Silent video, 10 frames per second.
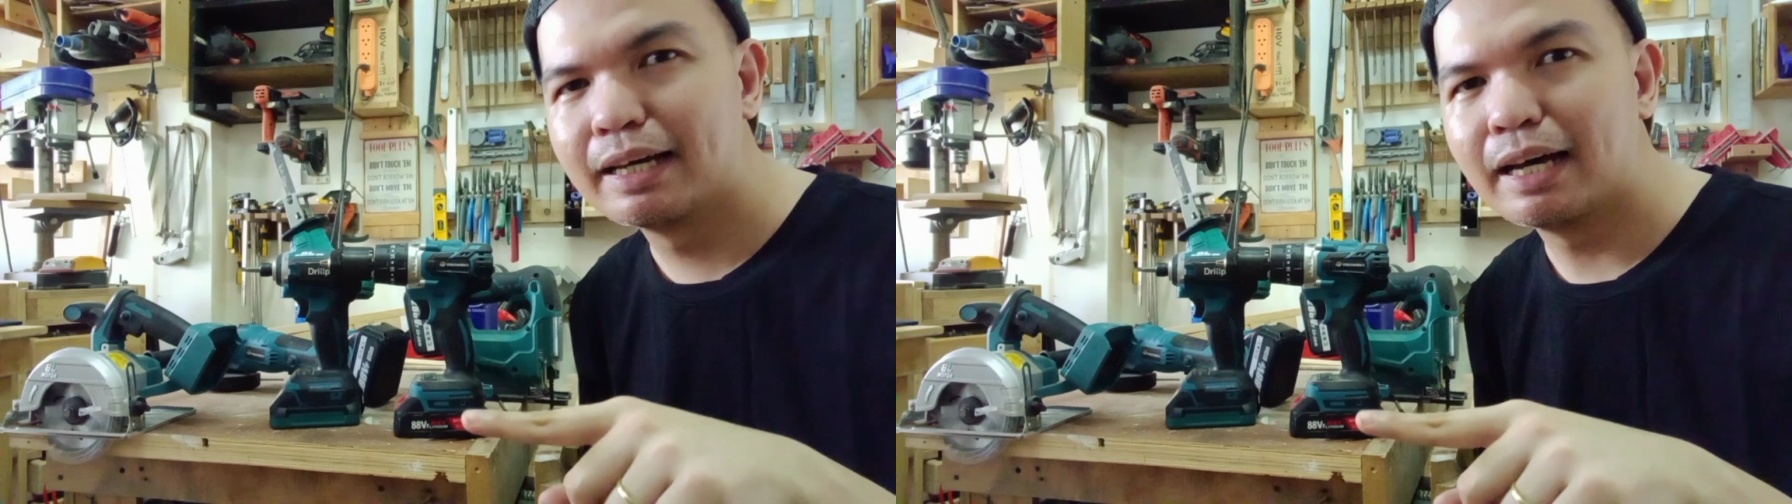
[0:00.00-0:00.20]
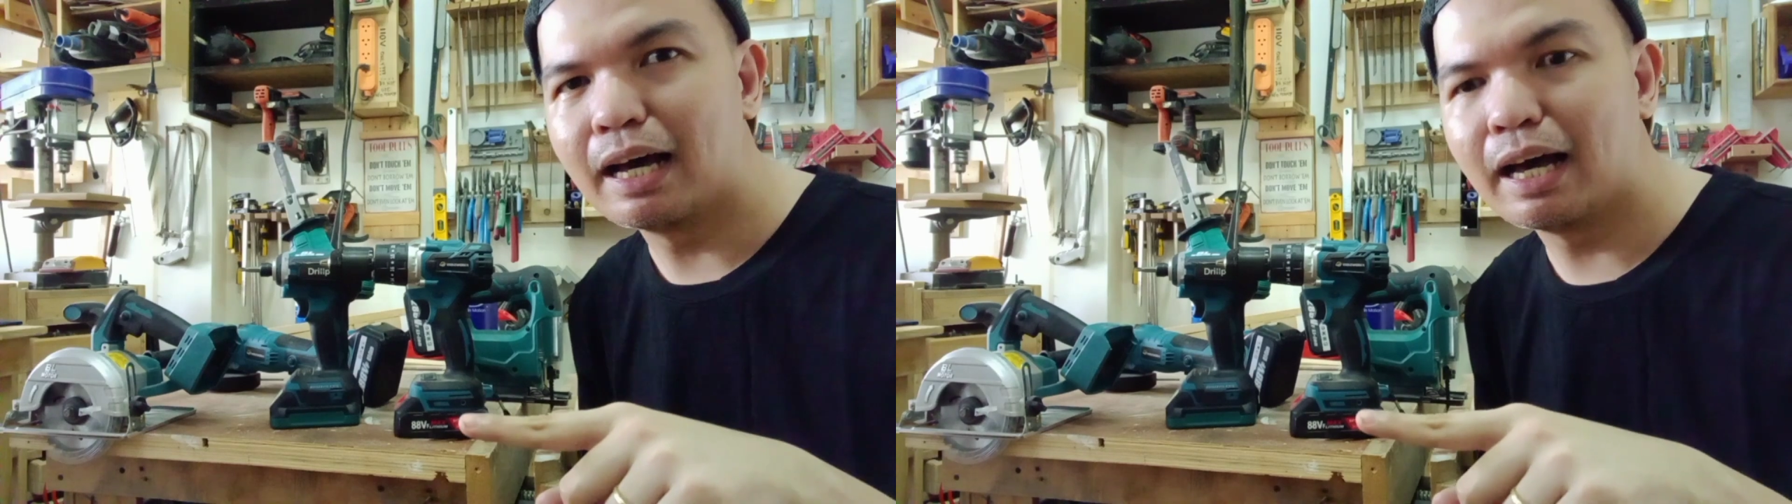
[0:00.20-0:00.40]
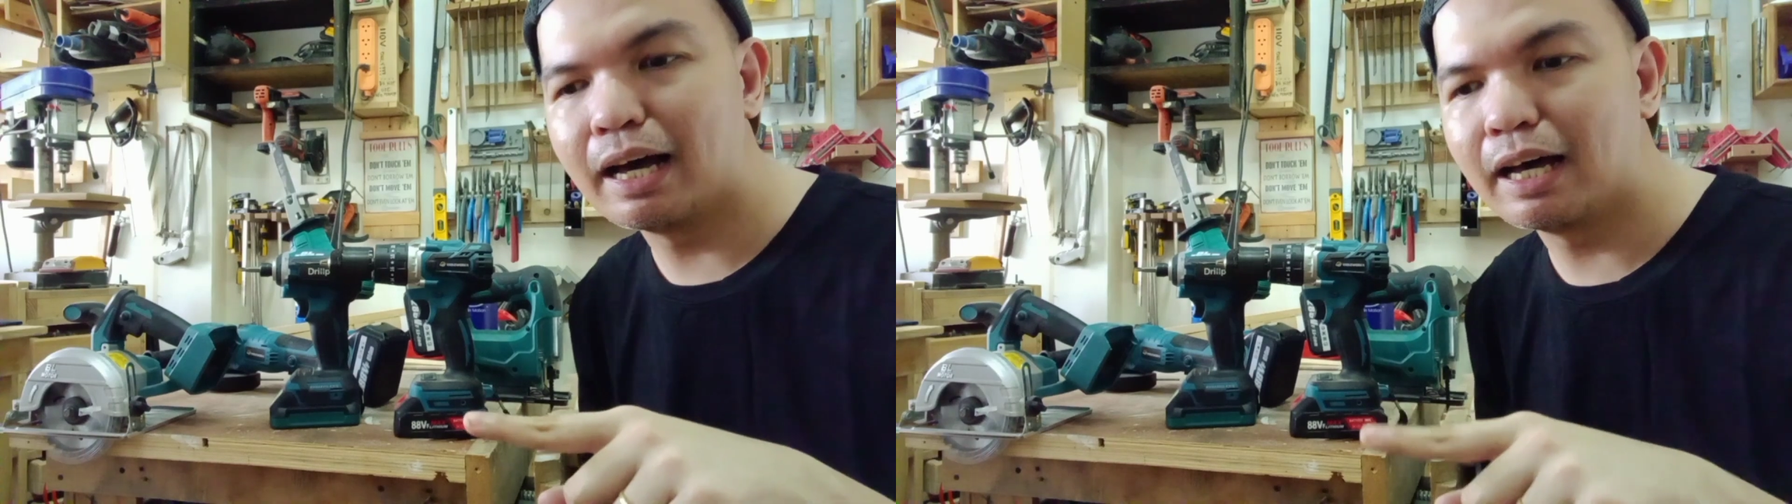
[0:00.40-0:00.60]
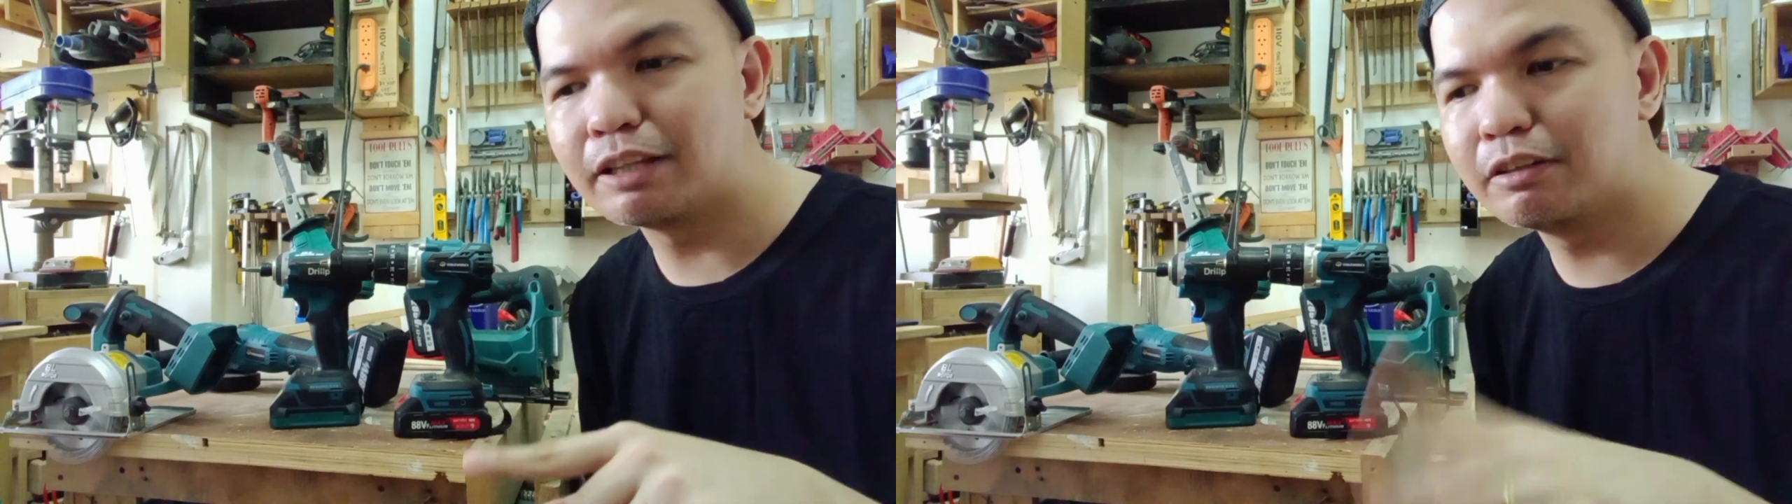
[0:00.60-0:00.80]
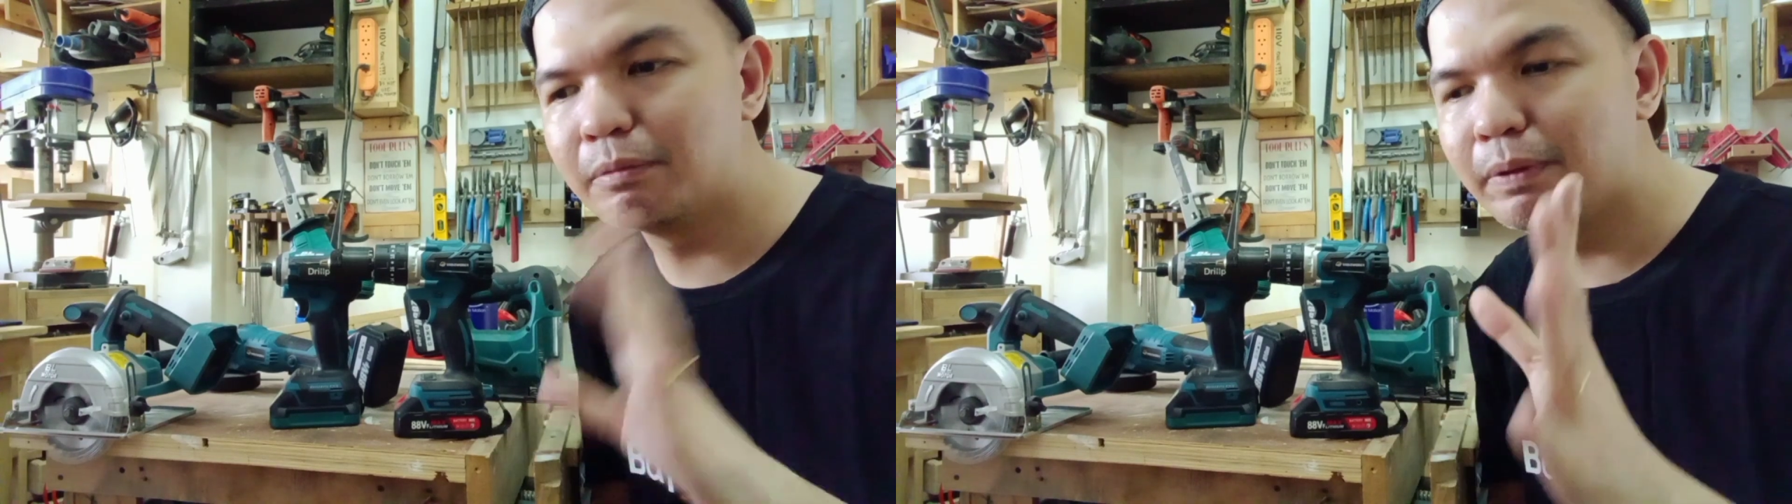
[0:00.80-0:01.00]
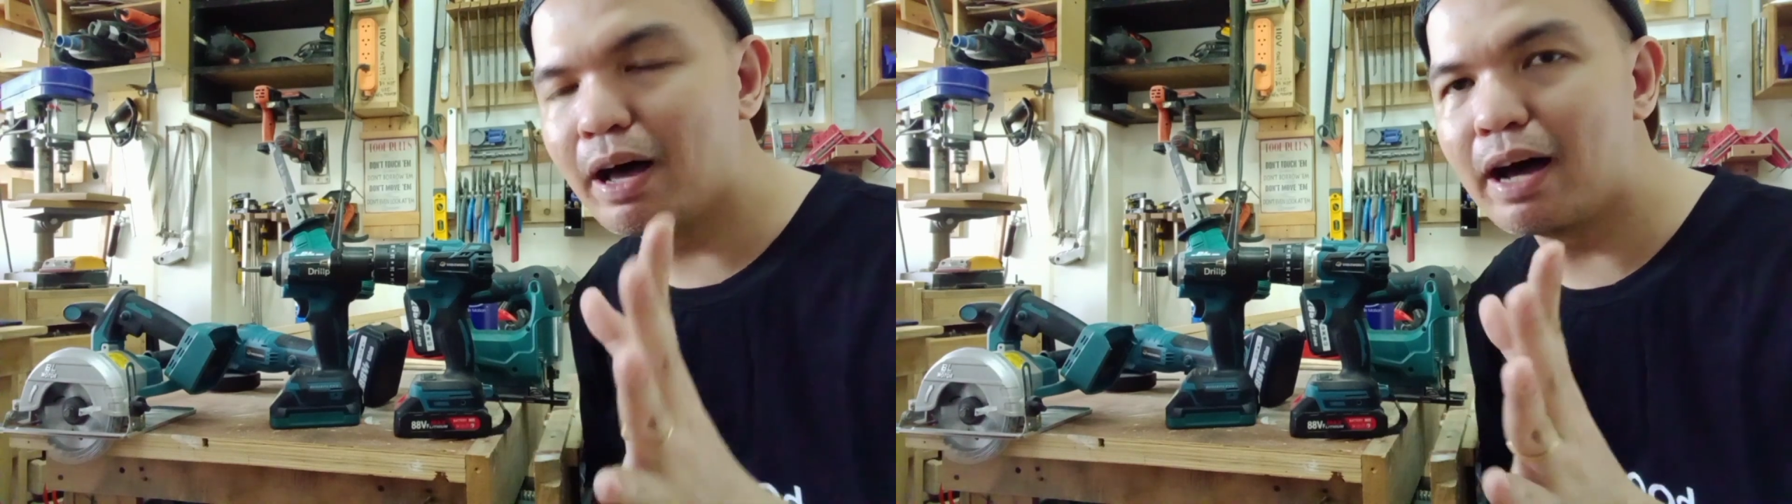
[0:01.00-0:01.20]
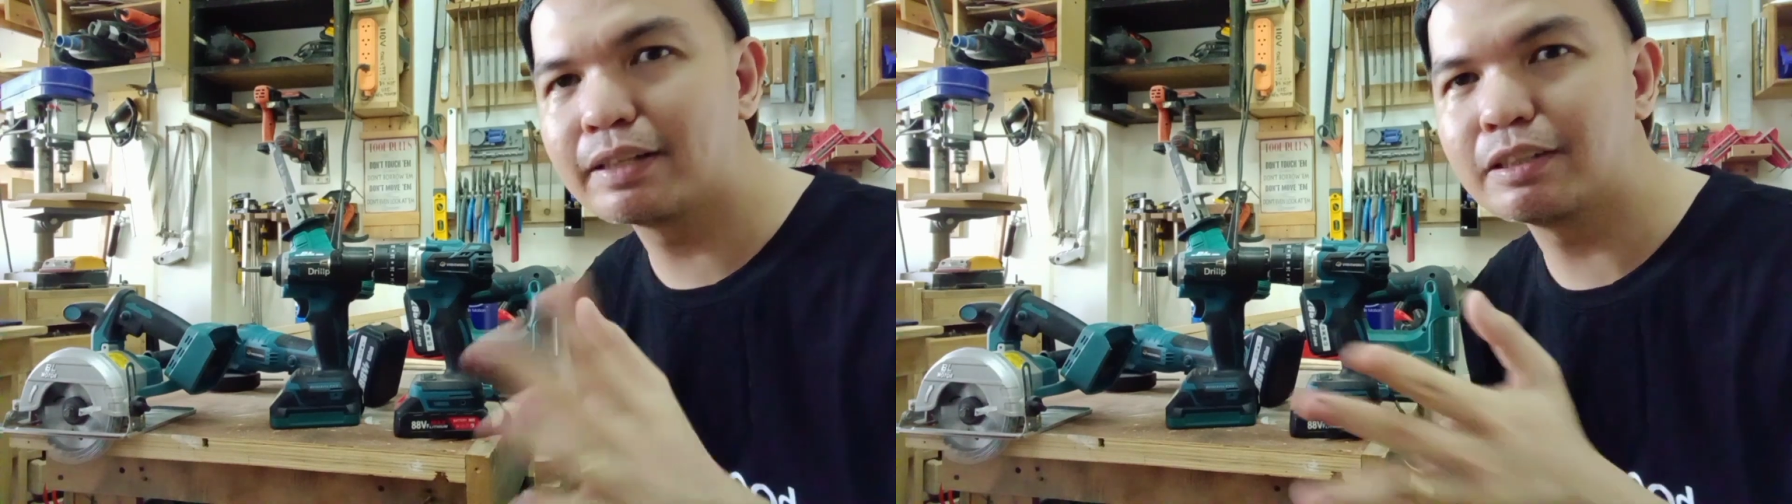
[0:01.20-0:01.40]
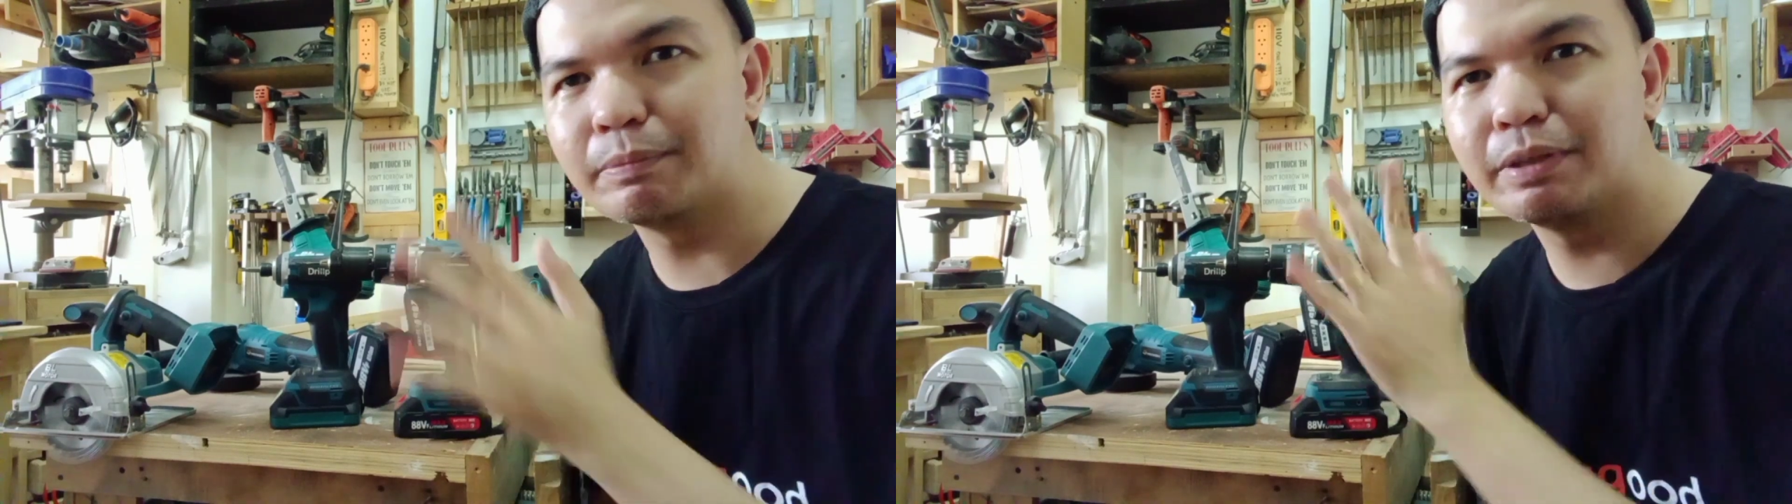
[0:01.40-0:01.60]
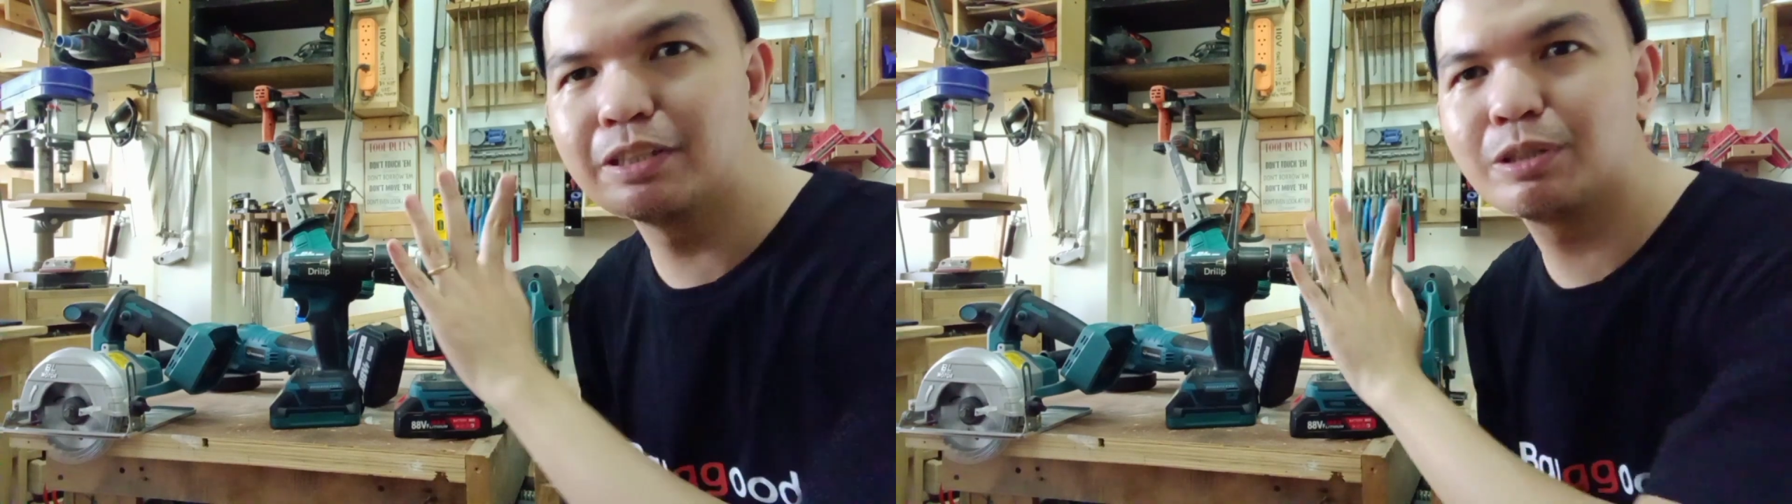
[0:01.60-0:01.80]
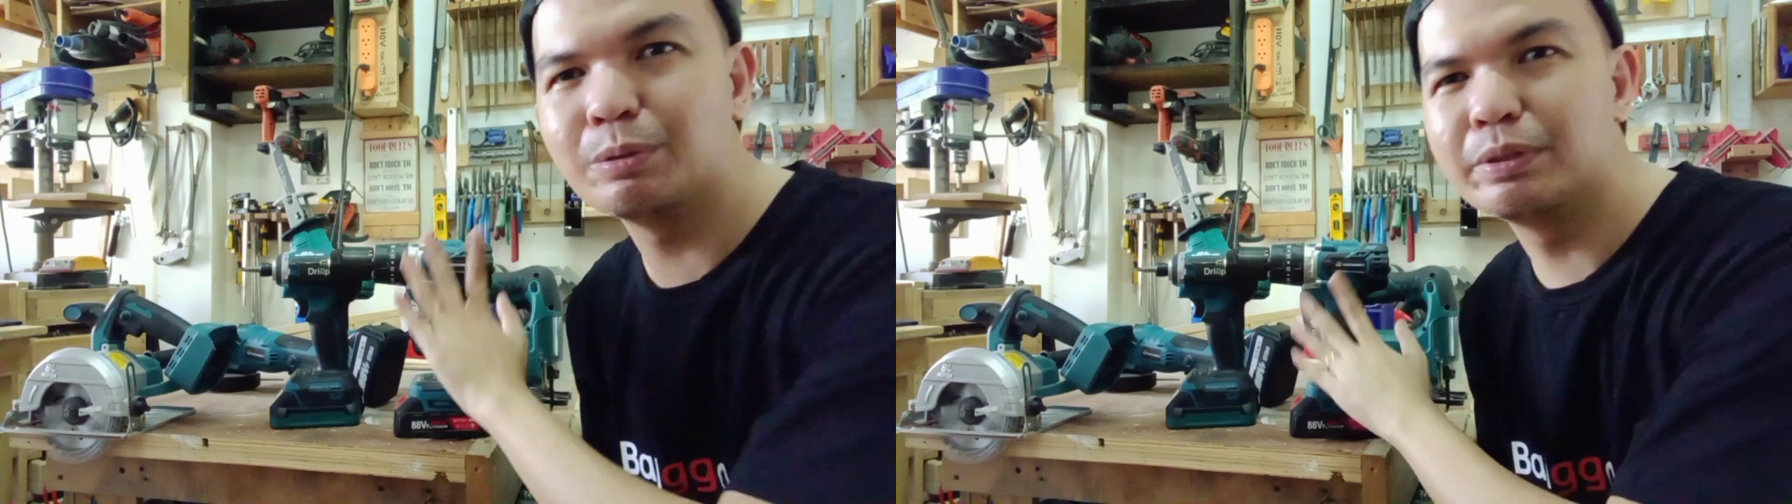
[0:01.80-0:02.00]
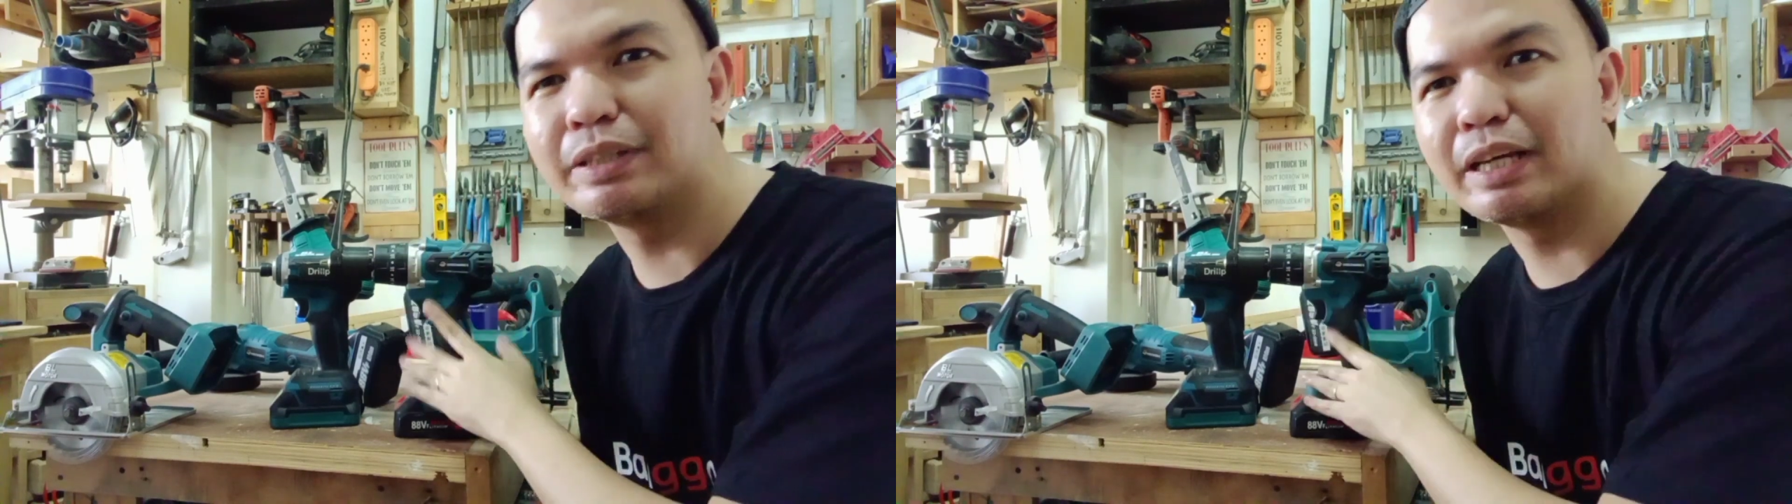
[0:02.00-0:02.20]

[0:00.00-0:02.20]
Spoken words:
to the blogs of these tools